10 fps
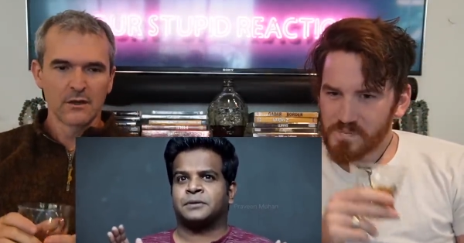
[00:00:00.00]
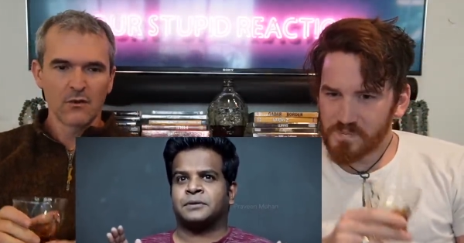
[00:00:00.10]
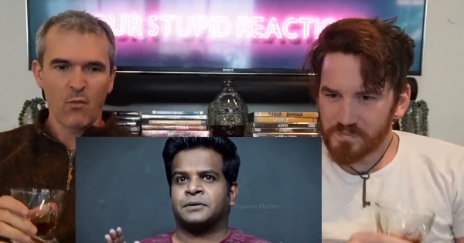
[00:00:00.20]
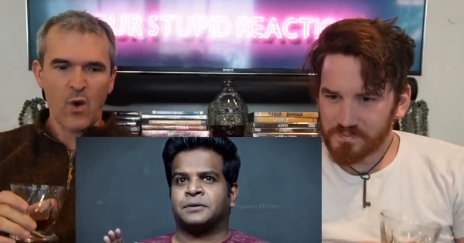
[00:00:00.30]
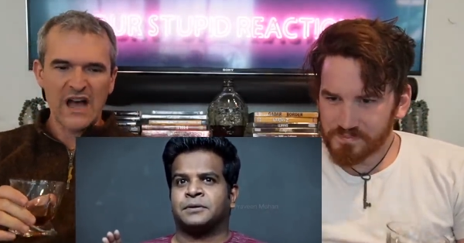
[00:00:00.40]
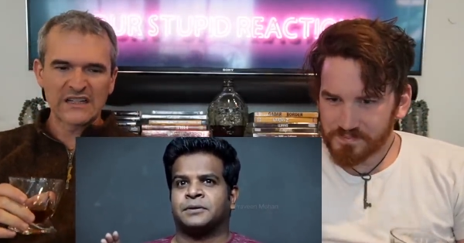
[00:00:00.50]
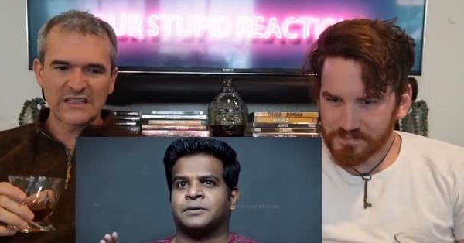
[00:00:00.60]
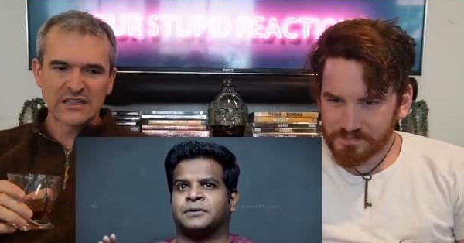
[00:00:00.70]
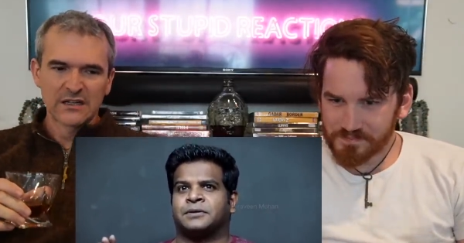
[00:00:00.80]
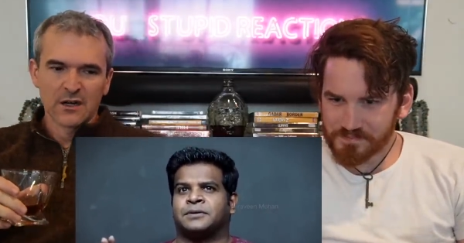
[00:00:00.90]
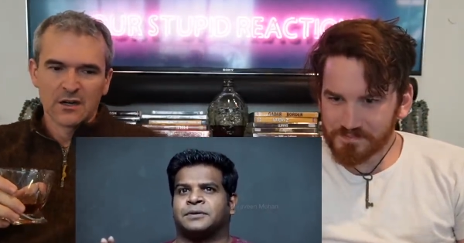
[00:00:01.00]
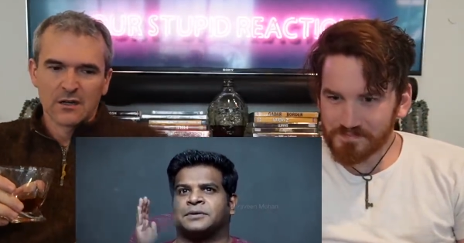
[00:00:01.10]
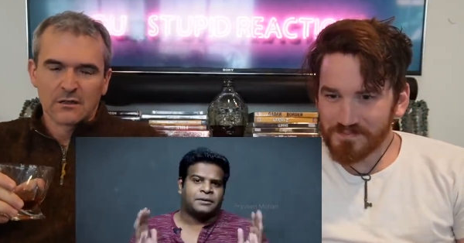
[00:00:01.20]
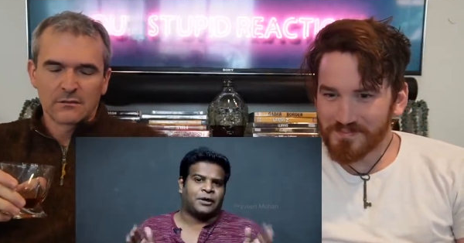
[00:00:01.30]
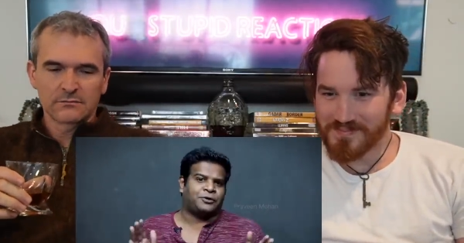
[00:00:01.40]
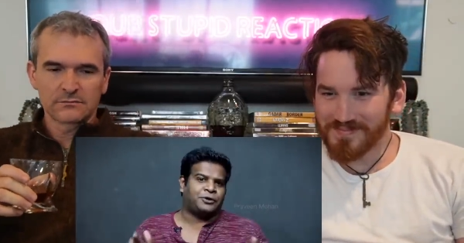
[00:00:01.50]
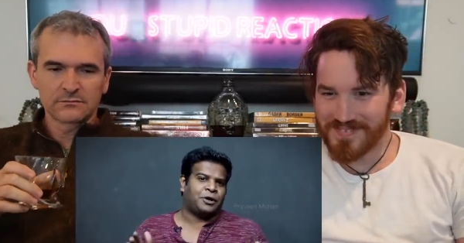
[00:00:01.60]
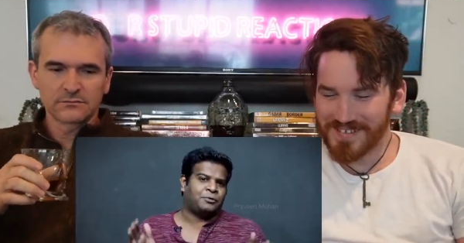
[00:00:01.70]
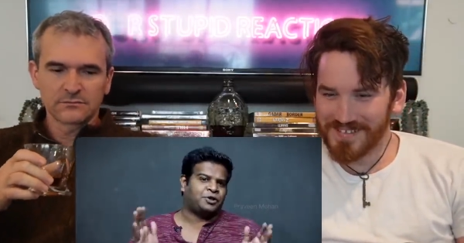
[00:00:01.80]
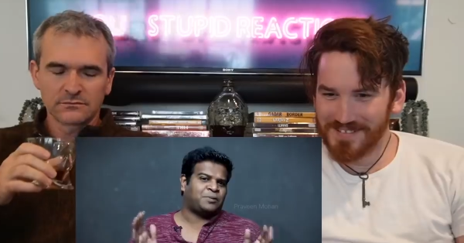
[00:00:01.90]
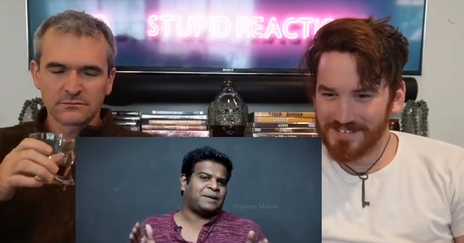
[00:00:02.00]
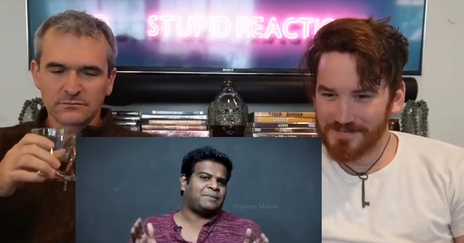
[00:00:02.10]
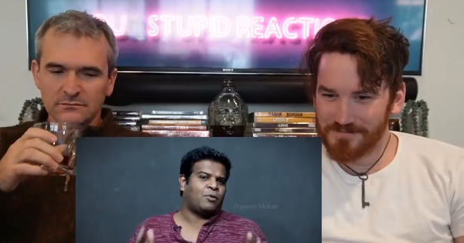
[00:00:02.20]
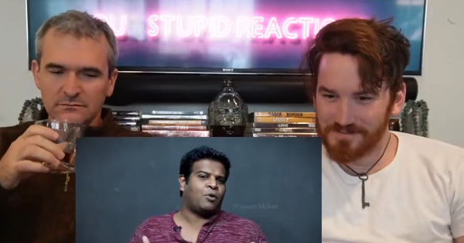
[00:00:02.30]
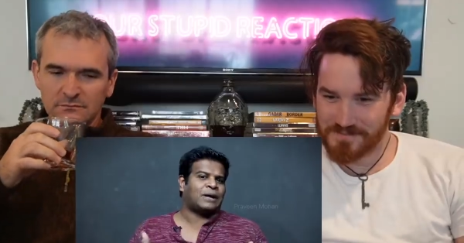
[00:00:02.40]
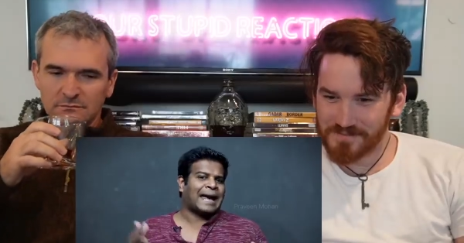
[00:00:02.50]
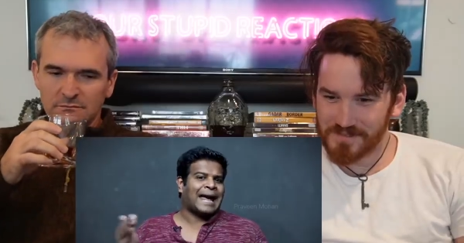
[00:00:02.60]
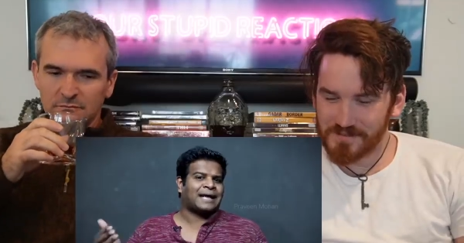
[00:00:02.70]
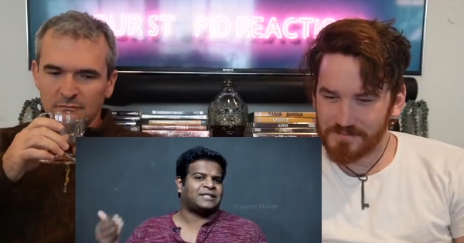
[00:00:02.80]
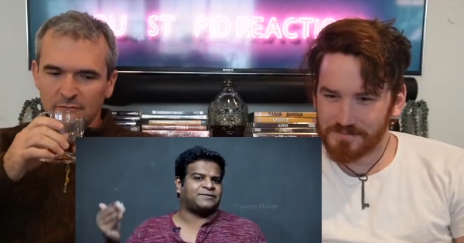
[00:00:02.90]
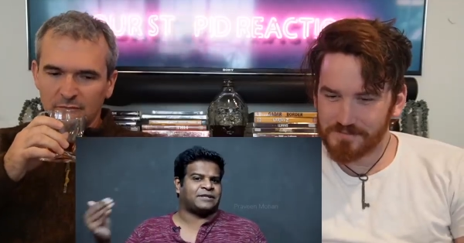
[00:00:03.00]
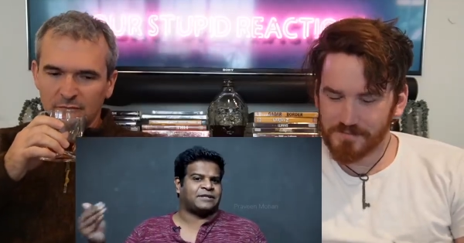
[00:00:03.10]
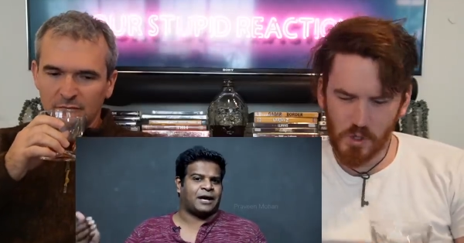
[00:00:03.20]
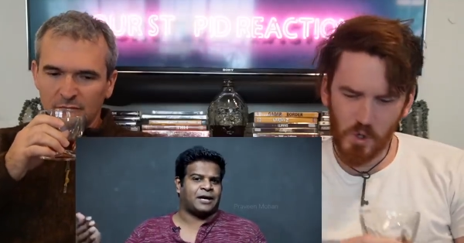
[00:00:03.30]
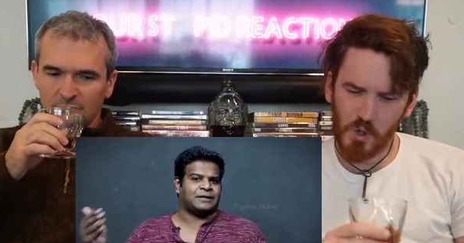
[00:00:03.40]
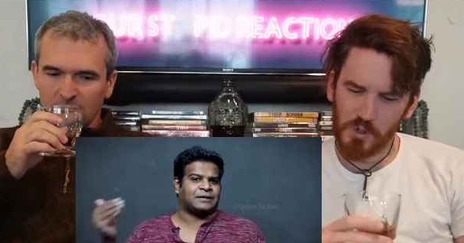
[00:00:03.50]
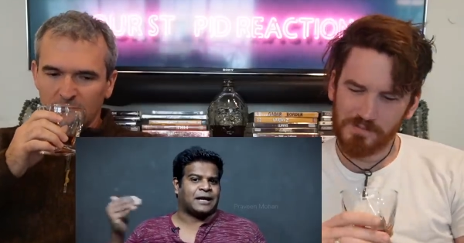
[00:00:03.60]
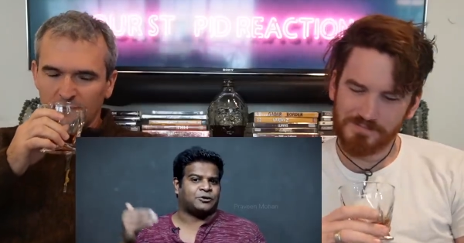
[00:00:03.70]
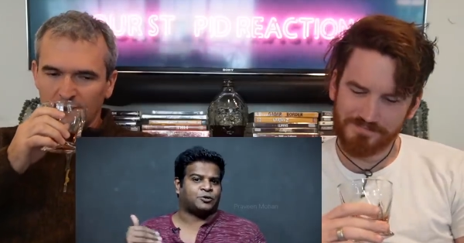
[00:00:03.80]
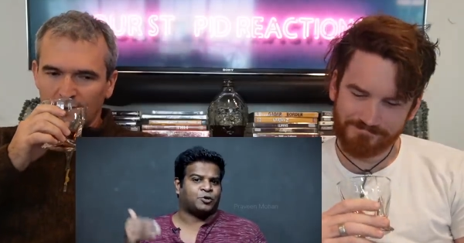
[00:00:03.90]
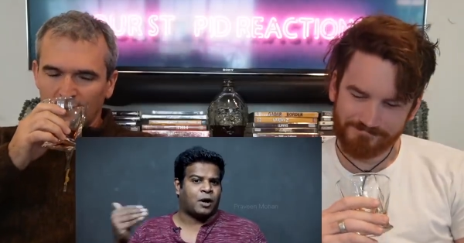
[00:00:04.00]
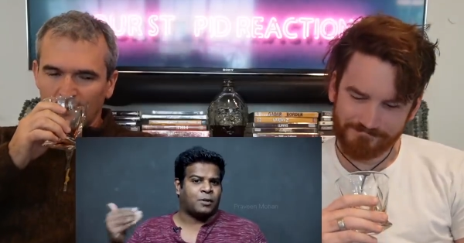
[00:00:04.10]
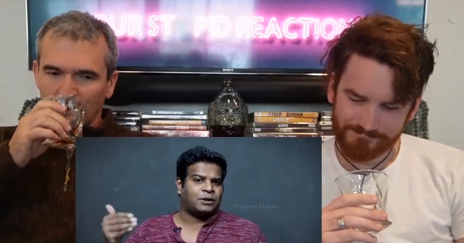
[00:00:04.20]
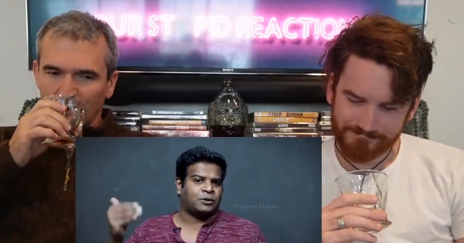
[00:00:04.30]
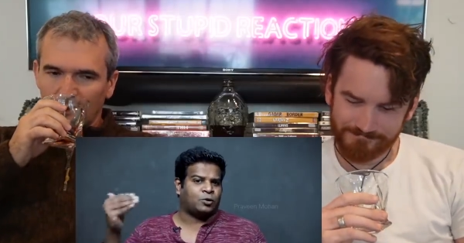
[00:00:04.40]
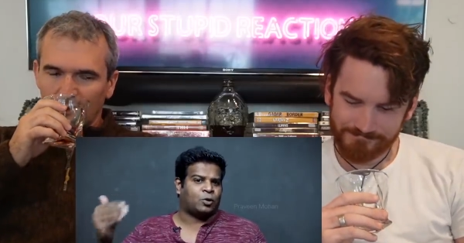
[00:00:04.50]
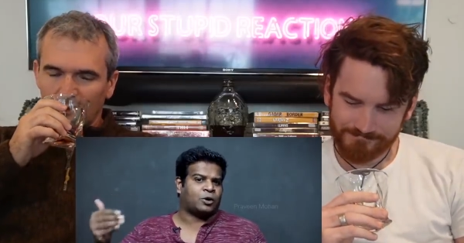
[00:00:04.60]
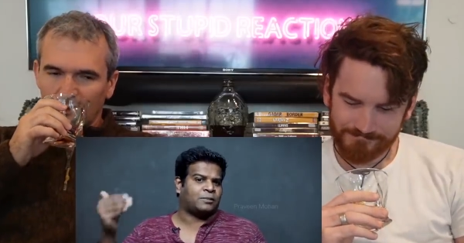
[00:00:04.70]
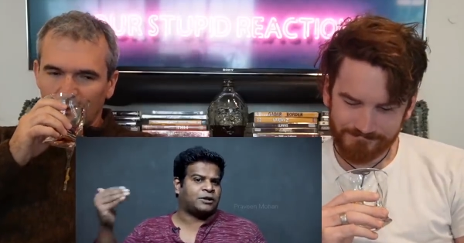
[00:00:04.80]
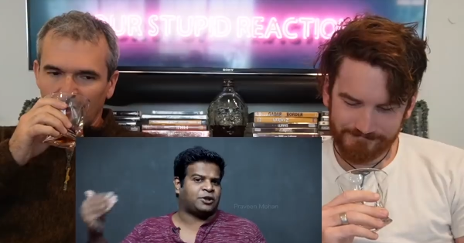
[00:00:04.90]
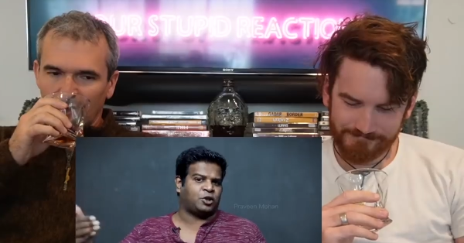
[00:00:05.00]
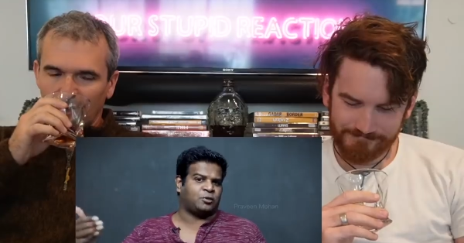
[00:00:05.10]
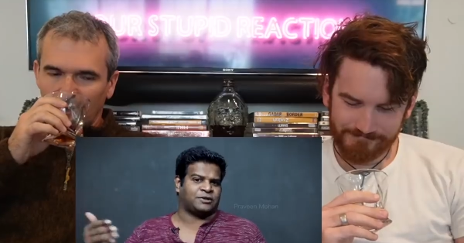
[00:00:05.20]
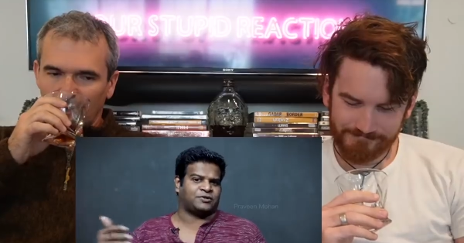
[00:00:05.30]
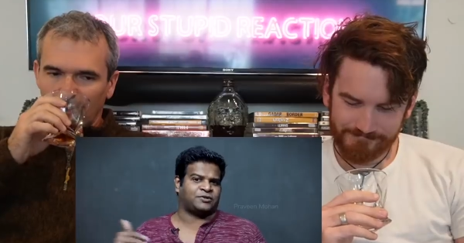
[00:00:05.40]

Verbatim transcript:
Speaker 1: What? They're known to be more active at night mm. and trouble normal humans.